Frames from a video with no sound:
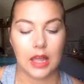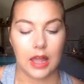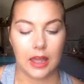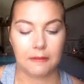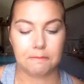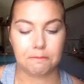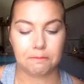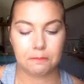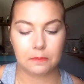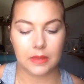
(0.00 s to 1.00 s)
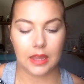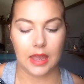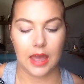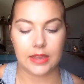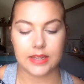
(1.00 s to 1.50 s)
And
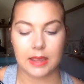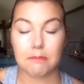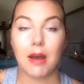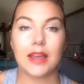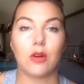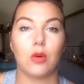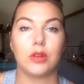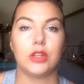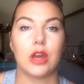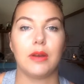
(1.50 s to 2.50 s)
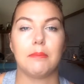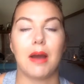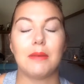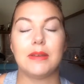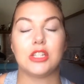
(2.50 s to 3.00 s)
it might, you know, it
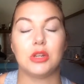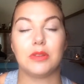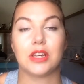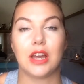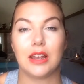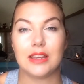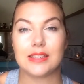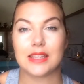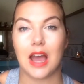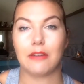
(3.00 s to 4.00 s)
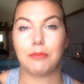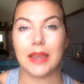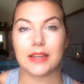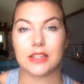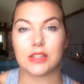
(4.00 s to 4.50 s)
might be to do with the colours that I've
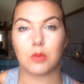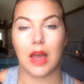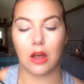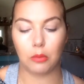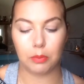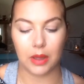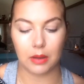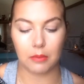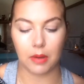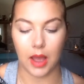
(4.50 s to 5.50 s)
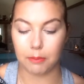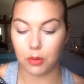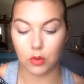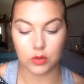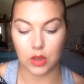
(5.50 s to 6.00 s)
picked as well, but I
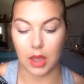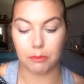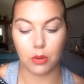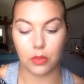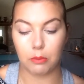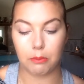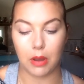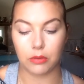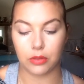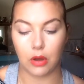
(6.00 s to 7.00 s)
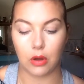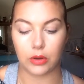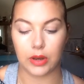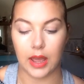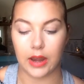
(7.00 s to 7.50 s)
put them both
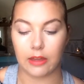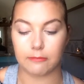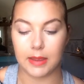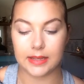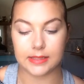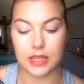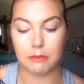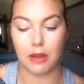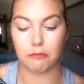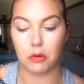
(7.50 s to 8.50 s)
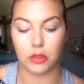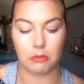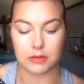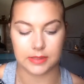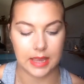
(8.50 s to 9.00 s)
on and I've mixed them. I've put
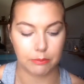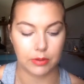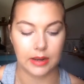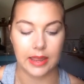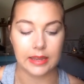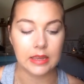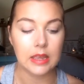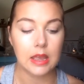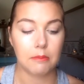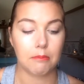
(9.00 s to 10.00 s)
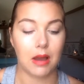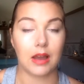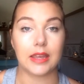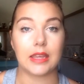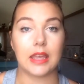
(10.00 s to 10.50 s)
them on separately.
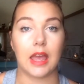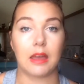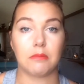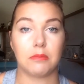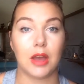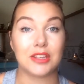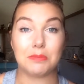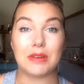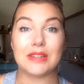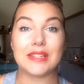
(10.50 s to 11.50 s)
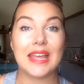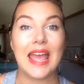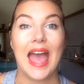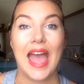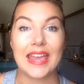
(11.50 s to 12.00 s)
My husband
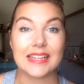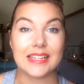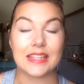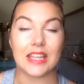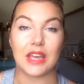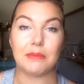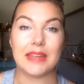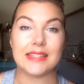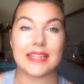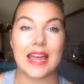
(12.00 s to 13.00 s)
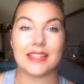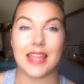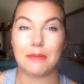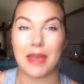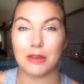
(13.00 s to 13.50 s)
hated them. He said
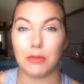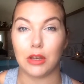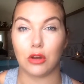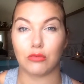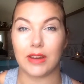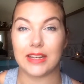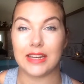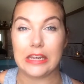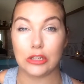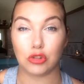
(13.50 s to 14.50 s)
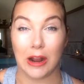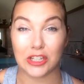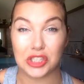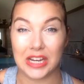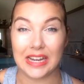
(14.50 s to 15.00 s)
they made me look really
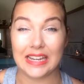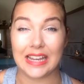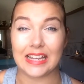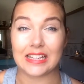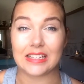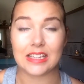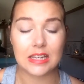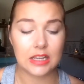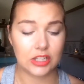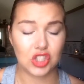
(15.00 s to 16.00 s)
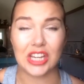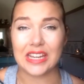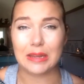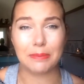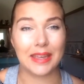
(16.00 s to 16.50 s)
trashy and
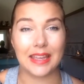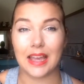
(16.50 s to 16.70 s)
cheap.